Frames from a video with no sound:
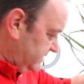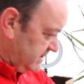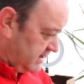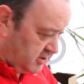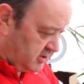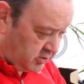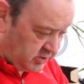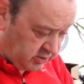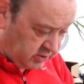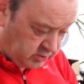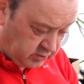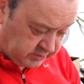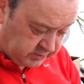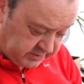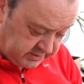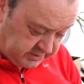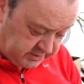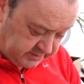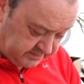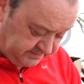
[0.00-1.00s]
thing I
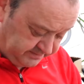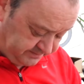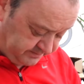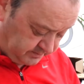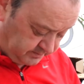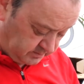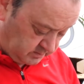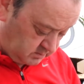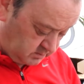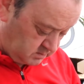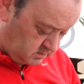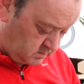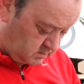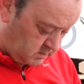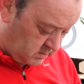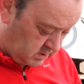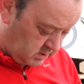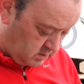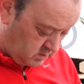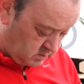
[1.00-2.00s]
ordered
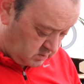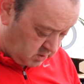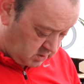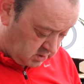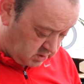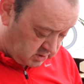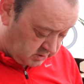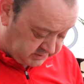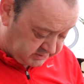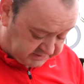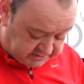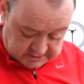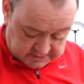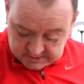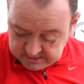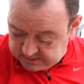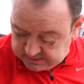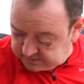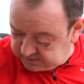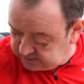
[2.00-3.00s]
was
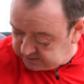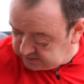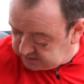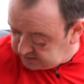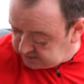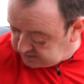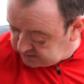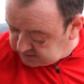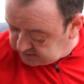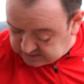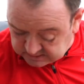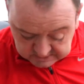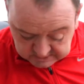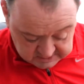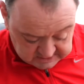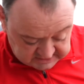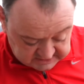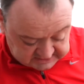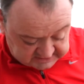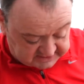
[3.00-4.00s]

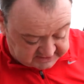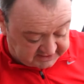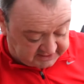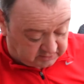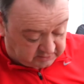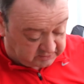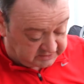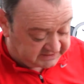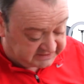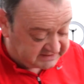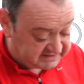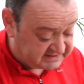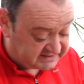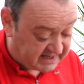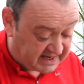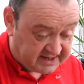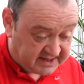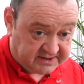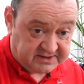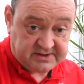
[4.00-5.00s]
this little
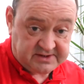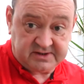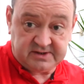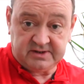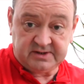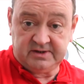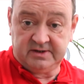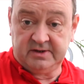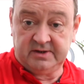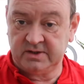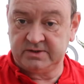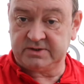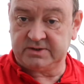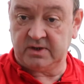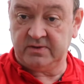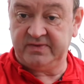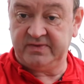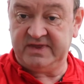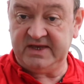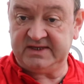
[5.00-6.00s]
stand. So
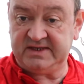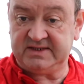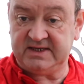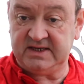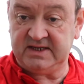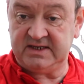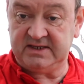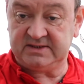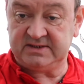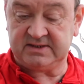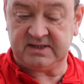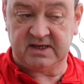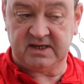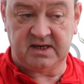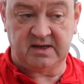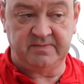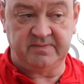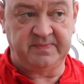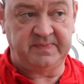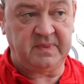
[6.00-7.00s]
this is
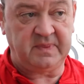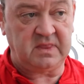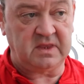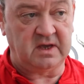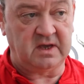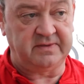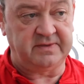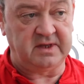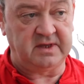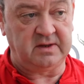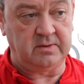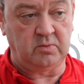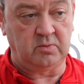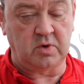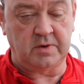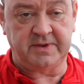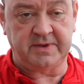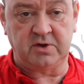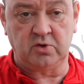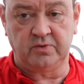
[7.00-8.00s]

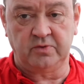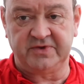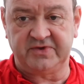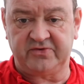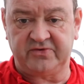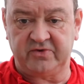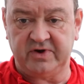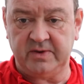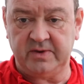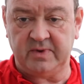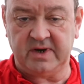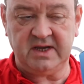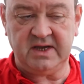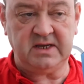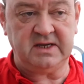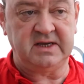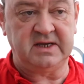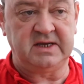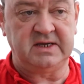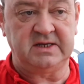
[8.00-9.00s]
what they call the three-way.
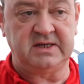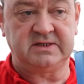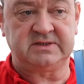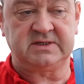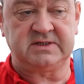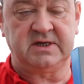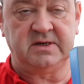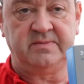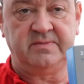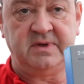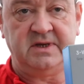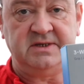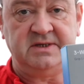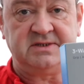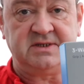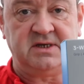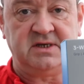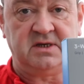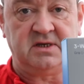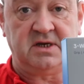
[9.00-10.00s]
It is
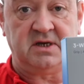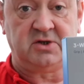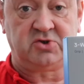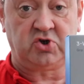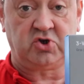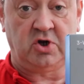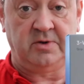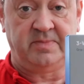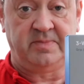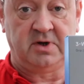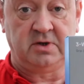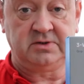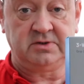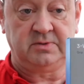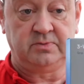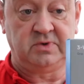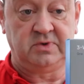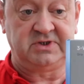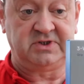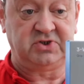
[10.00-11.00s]
a tripod,
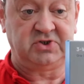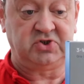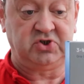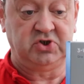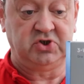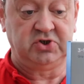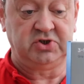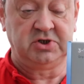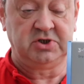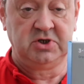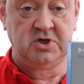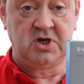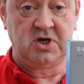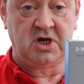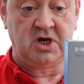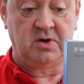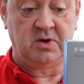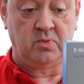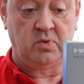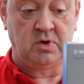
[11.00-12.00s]
which is good,
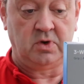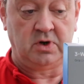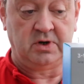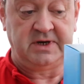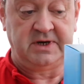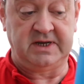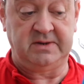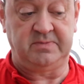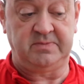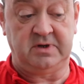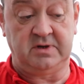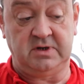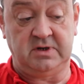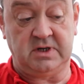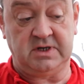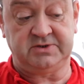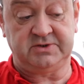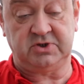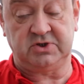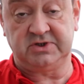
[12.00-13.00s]
what I need. But
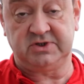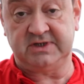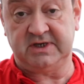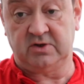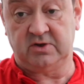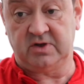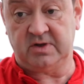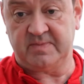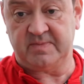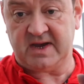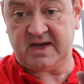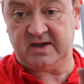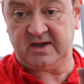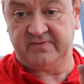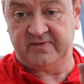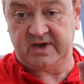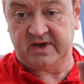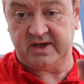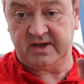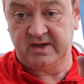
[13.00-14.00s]
as you can see on the back of
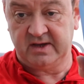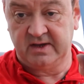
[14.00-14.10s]
it,